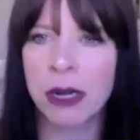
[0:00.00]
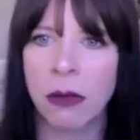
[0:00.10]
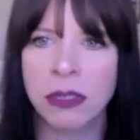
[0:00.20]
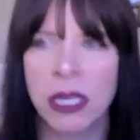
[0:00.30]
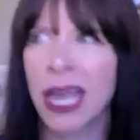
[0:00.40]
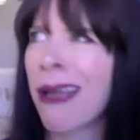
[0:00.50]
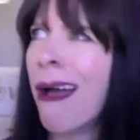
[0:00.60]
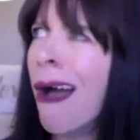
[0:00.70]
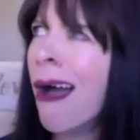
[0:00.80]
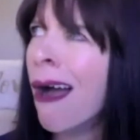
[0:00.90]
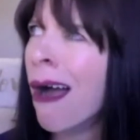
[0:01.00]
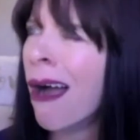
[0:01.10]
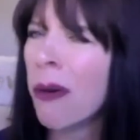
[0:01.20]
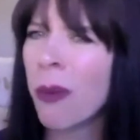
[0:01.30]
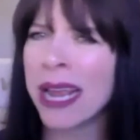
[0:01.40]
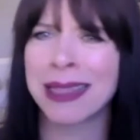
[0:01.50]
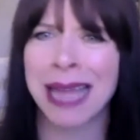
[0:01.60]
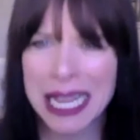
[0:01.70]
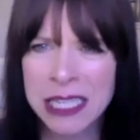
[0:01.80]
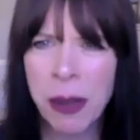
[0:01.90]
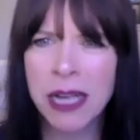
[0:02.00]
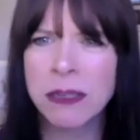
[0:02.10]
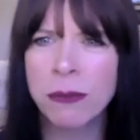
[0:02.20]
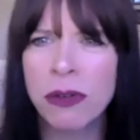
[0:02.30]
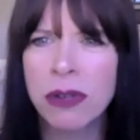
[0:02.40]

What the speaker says: I was like, wait, that's possible?